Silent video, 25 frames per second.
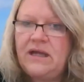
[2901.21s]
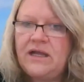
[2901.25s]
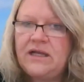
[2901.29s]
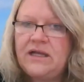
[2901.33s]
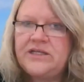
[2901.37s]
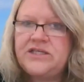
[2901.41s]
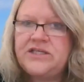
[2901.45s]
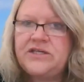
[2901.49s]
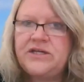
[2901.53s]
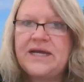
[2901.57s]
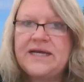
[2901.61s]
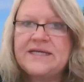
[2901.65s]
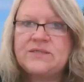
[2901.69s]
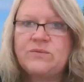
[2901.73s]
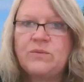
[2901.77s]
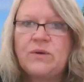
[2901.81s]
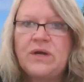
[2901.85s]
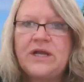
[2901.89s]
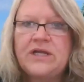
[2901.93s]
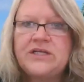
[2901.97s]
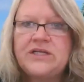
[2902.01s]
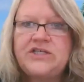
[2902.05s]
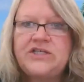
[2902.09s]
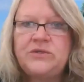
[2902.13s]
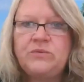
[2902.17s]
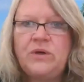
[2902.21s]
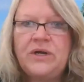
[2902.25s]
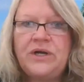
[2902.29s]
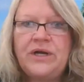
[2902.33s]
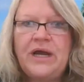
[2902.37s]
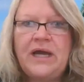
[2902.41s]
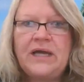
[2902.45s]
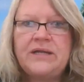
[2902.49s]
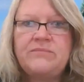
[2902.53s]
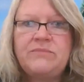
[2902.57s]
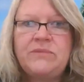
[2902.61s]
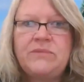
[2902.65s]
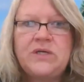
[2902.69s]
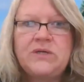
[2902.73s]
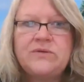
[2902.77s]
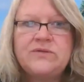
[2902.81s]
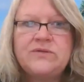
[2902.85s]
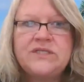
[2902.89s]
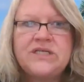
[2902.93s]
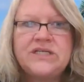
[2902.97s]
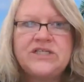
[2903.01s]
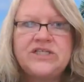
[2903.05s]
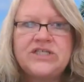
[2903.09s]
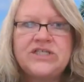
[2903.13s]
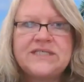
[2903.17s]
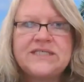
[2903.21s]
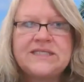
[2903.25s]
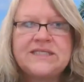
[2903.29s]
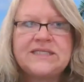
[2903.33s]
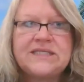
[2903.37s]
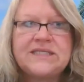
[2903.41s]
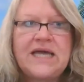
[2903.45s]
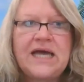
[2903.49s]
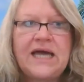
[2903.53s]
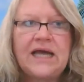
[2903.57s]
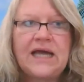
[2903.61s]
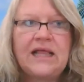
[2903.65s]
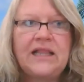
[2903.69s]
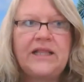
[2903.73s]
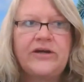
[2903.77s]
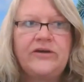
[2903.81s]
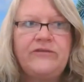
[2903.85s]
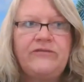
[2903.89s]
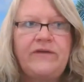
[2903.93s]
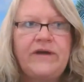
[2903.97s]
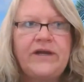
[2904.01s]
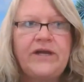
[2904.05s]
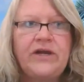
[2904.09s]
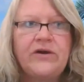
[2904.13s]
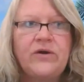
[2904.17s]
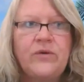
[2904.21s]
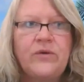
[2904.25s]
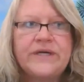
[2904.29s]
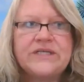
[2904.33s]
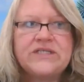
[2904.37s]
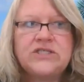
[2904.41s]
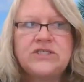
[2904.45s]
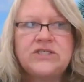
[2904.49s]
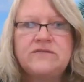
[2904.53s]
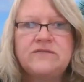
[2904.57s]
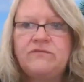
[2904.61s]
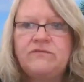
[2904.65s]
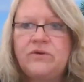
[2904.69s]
Do you want to unmute and just clarify your question